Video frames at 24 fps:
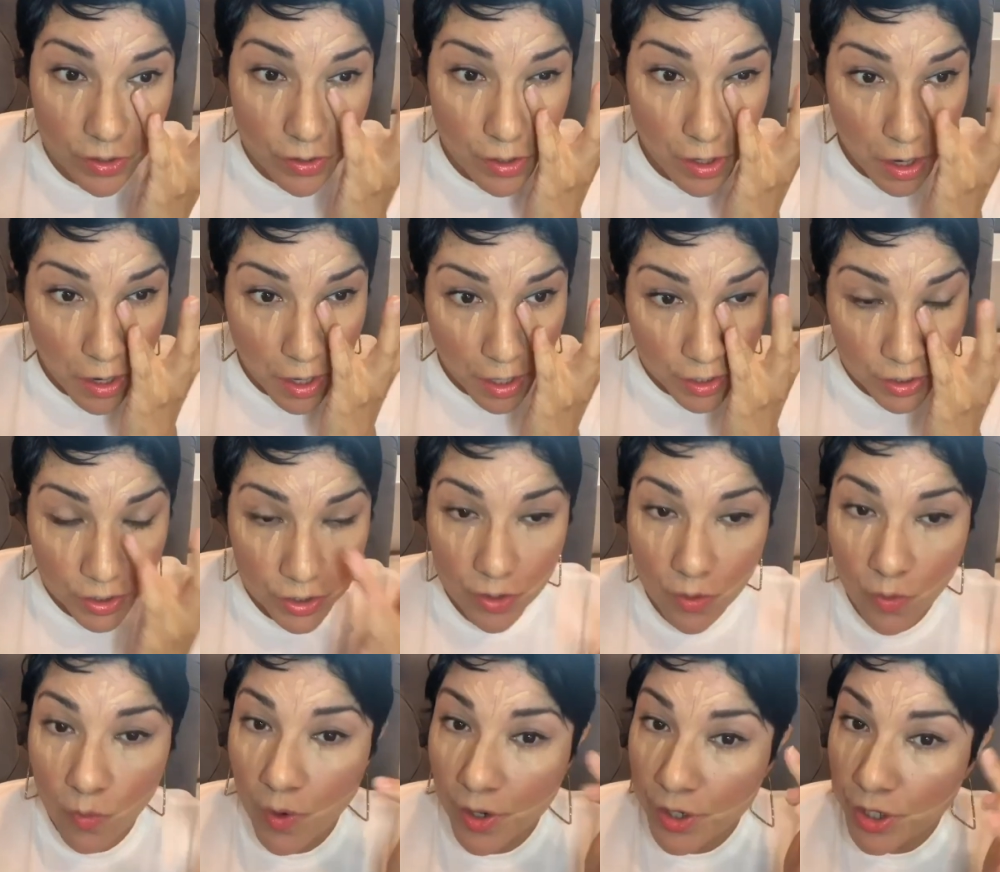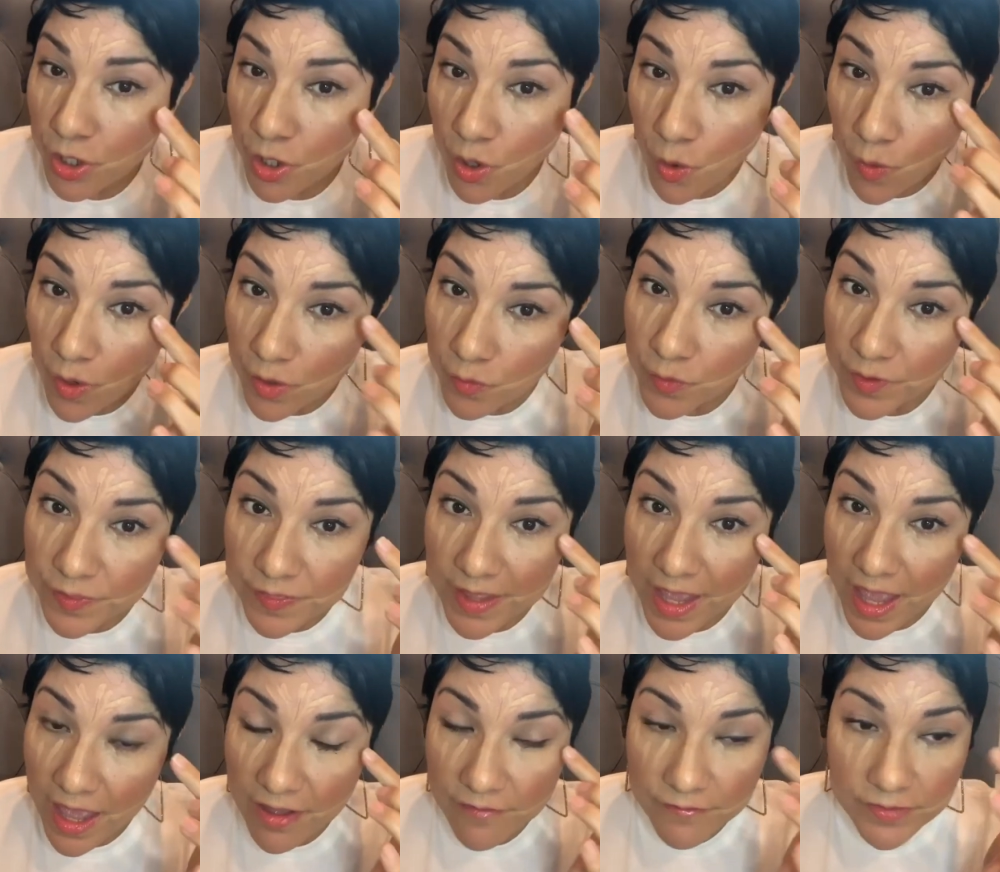You don't wanna go in with the
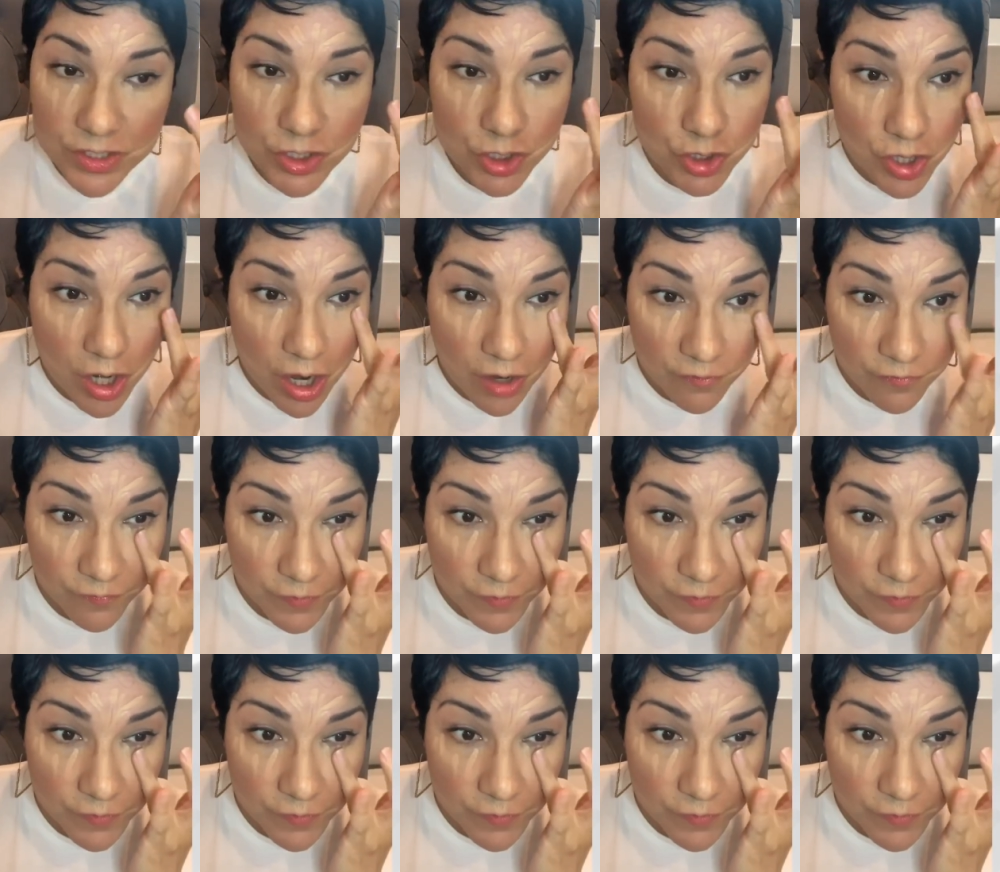heavy, strong finger,